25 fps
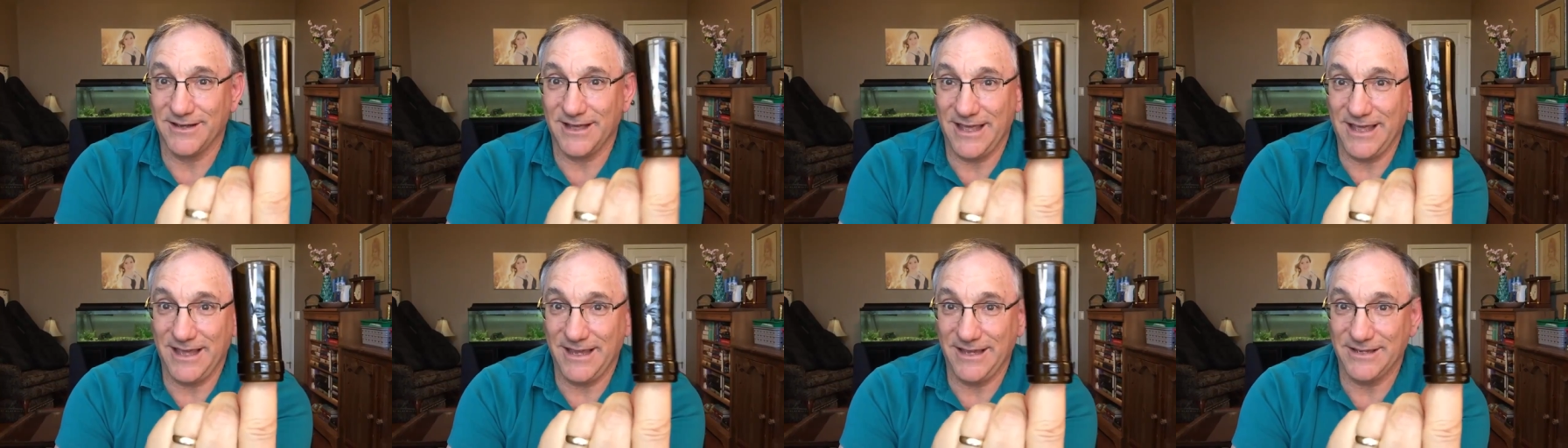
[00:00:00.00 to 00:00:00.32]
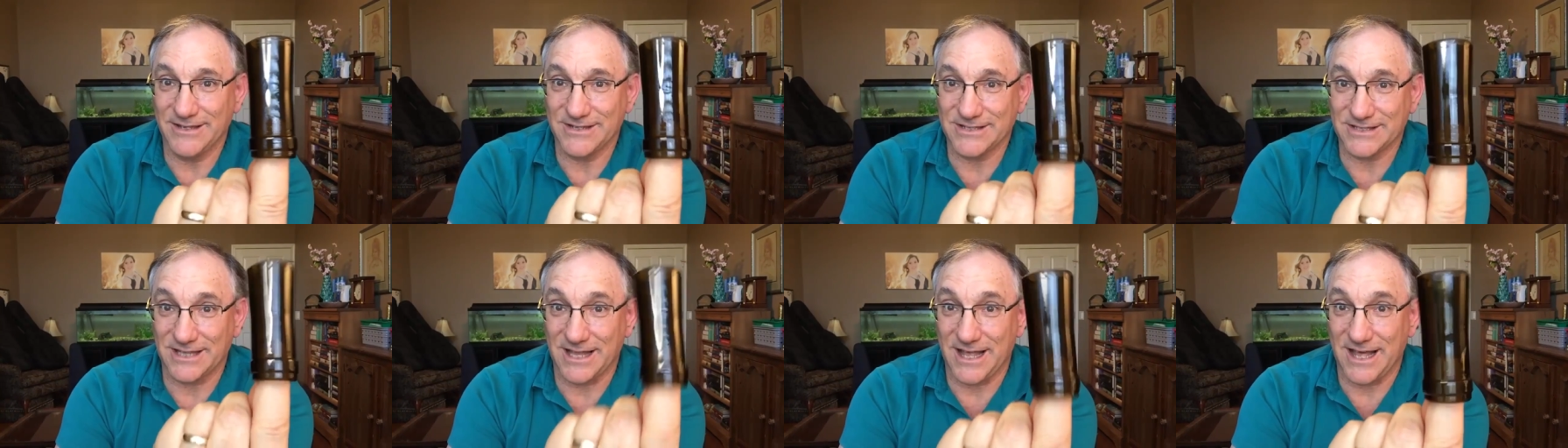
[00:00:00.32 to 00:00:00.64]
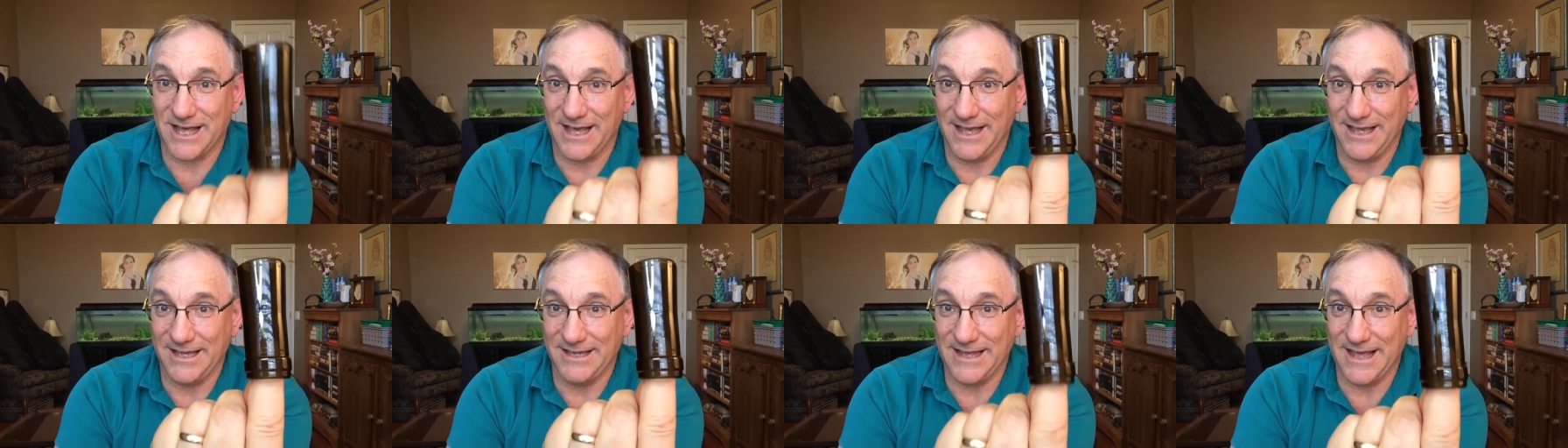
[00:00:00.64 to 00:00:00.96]
a
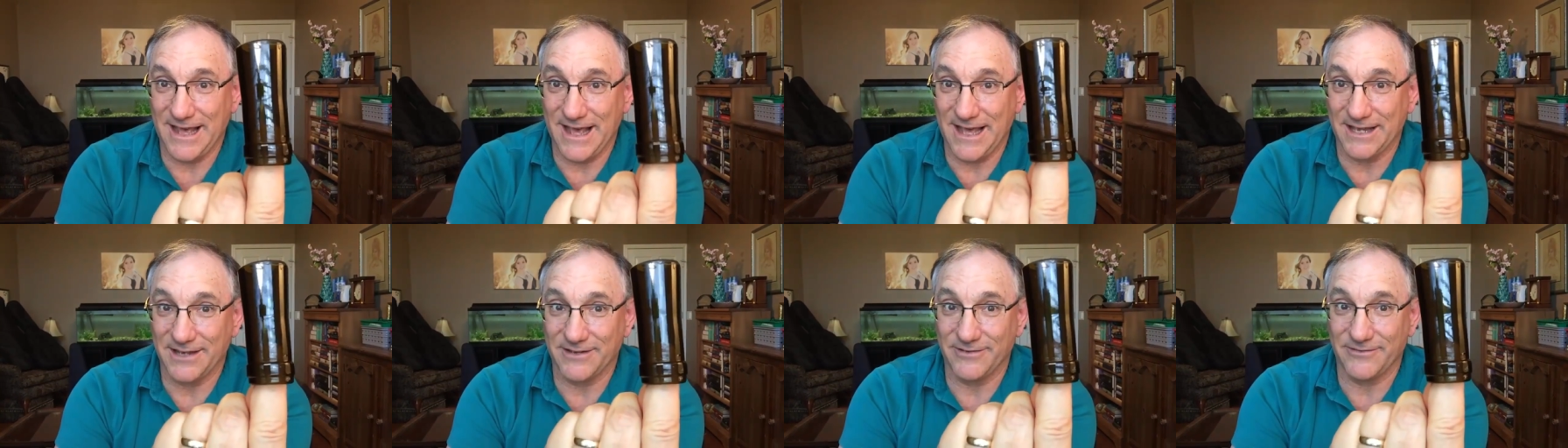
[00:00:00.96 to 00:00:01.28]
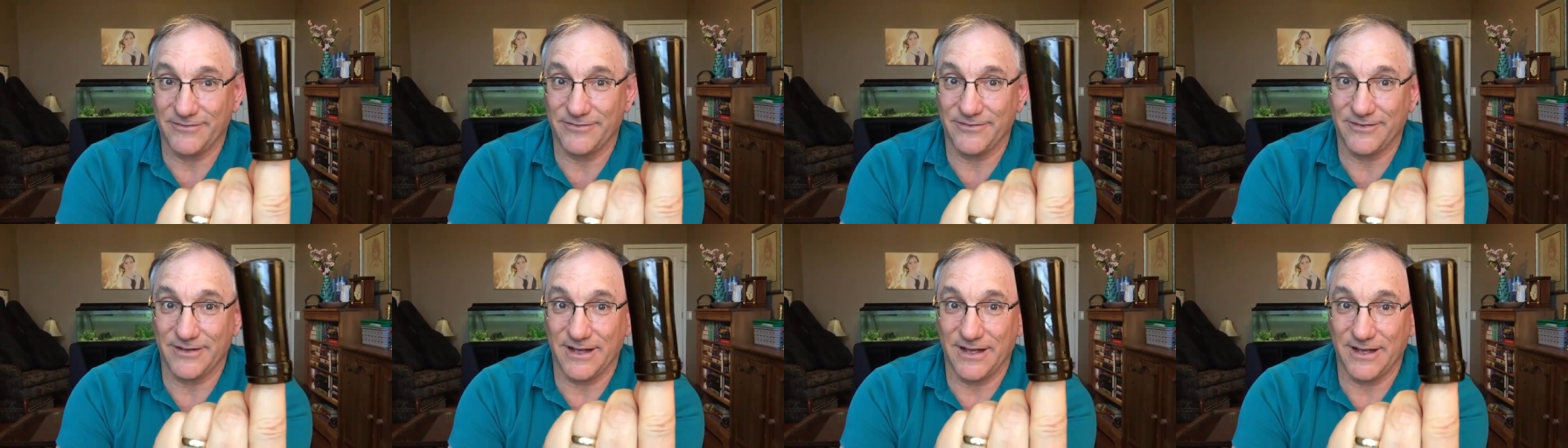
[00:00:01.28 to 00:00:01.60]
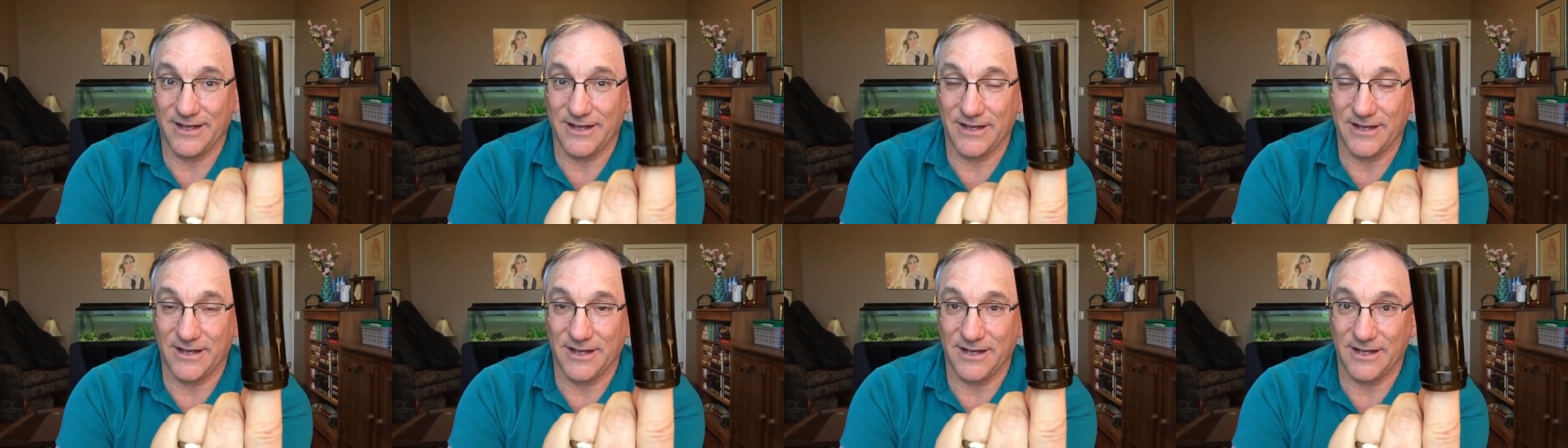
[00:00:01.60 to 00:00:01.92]
slide out of
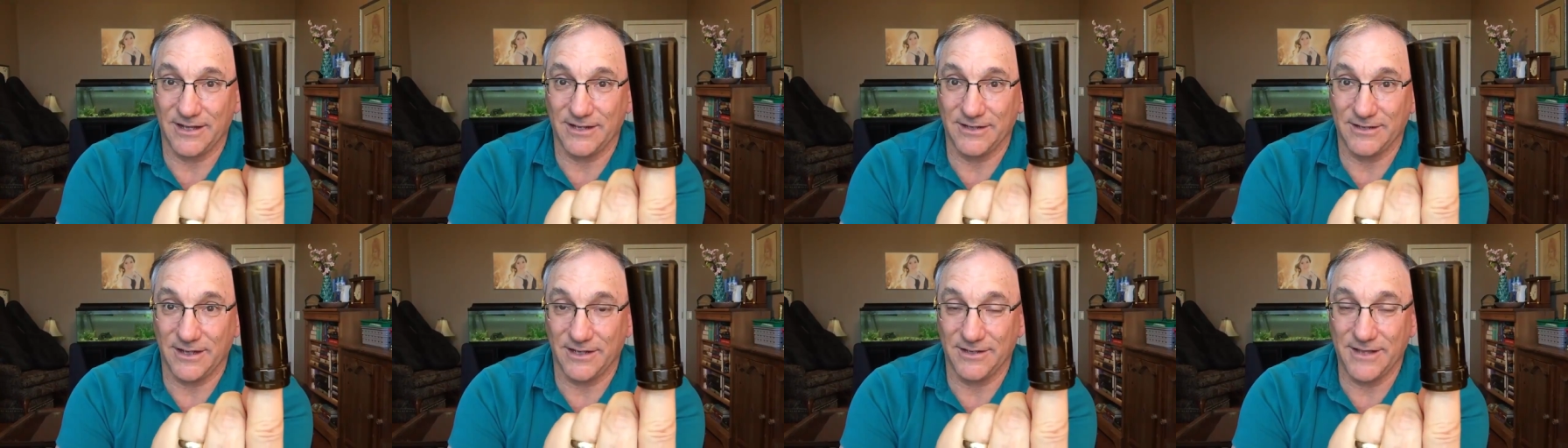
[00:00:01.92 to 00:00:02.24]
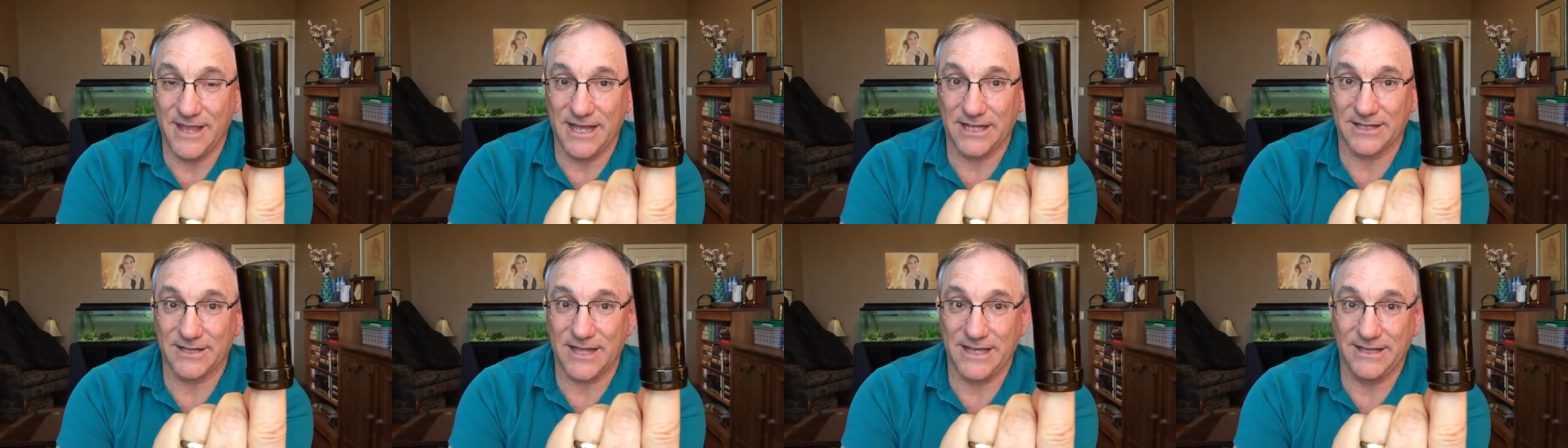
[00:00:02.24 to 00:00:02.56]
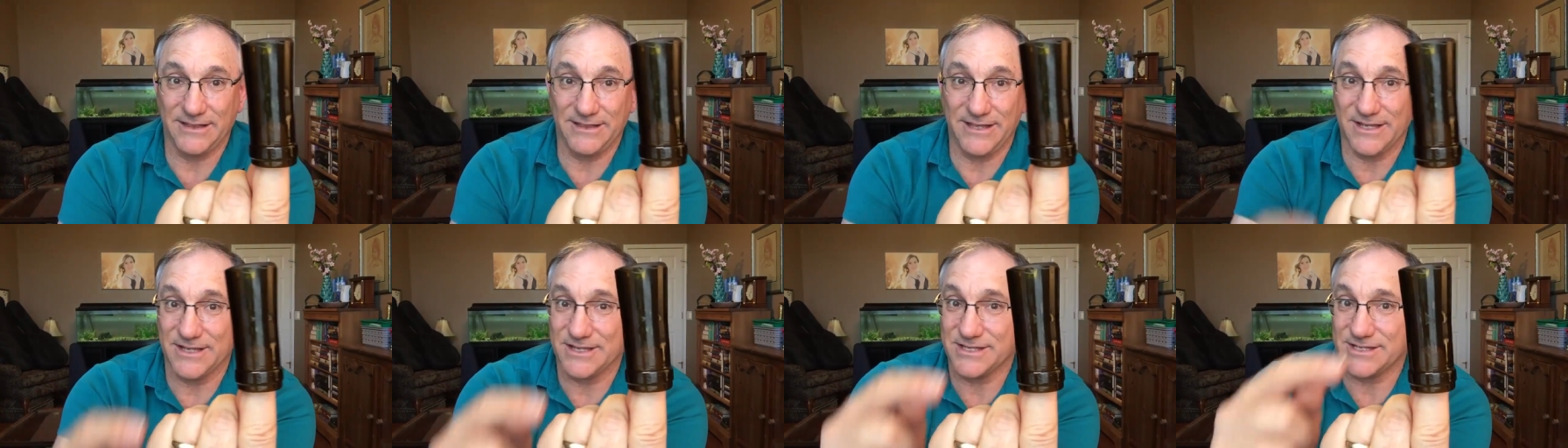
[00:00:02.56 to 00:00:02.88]
uh, a neck
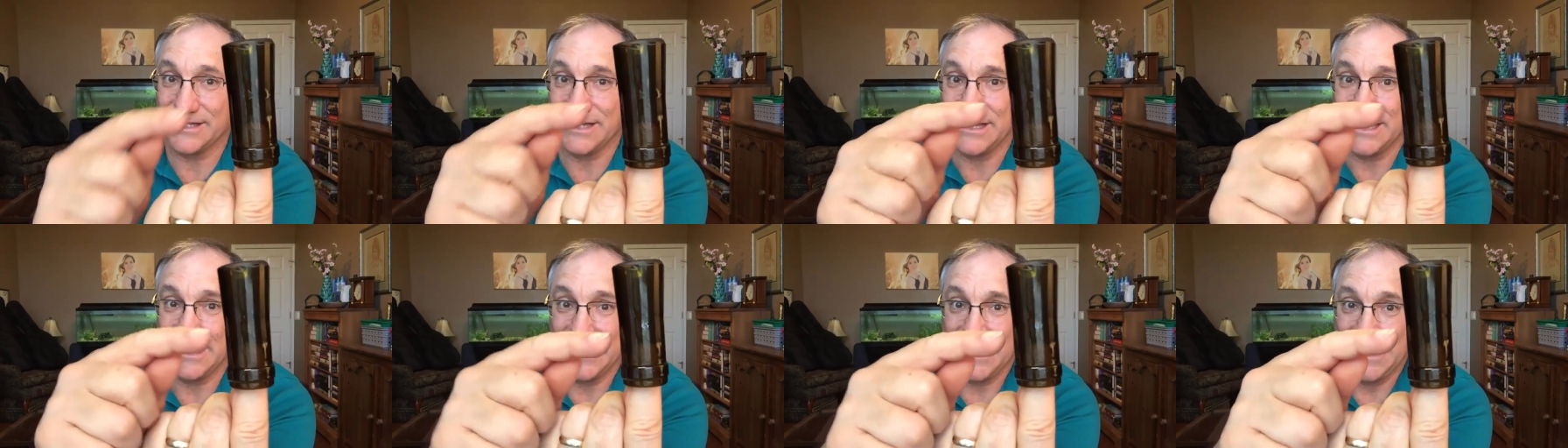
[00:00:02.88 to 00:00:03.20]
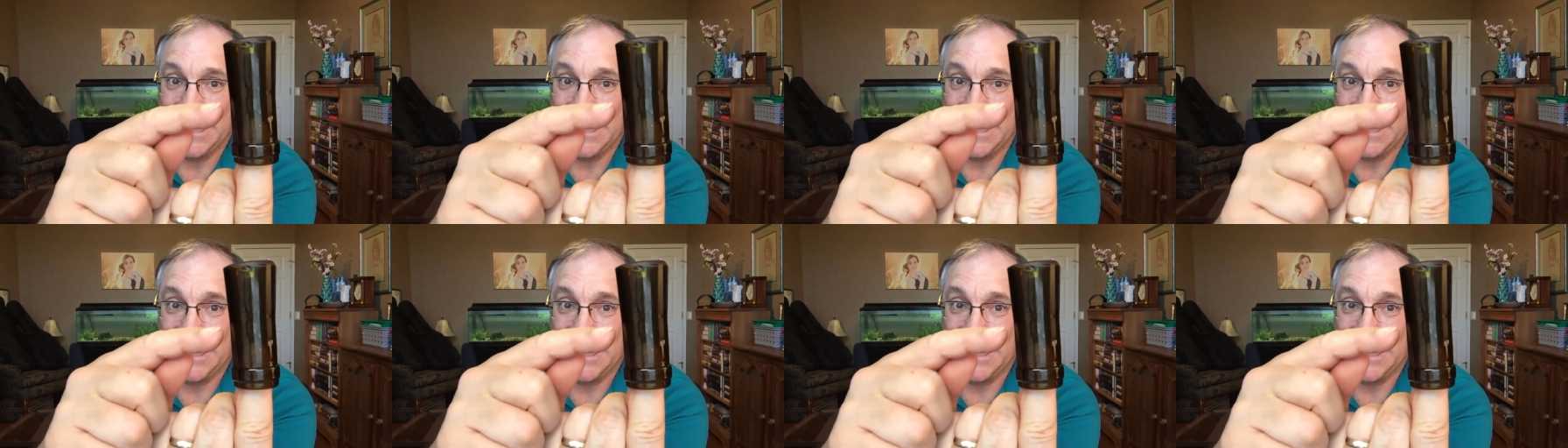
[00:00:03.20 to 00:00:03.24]
like this